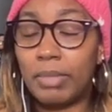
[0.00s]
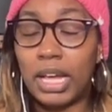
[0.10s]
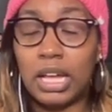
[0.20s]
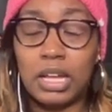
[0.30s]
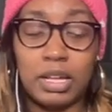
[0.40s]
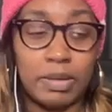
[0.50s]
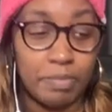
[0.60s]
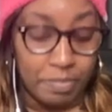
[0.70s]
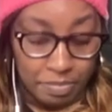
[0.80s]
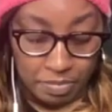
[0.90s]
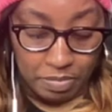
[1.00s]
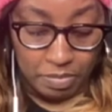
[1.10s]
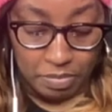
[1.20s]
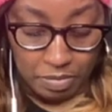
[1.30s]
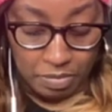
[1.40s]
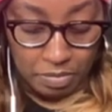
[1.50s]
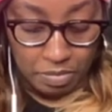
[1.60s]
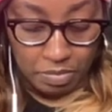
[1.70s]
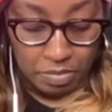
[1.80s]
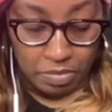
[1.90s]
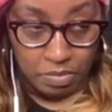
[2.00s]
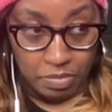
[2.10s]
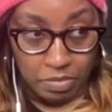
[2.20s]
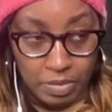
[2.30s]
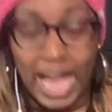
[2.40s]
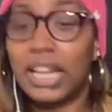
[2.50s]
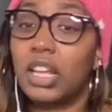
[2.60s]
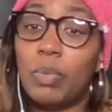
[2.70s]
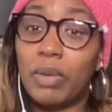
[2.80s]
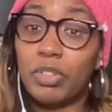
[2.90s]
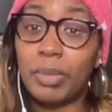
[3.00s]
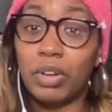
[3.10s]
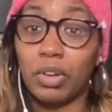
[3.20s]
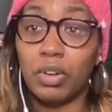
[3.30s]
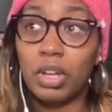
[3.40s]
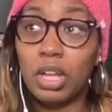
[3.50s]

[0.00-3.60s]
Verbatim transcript: um How to Get Away with Murder?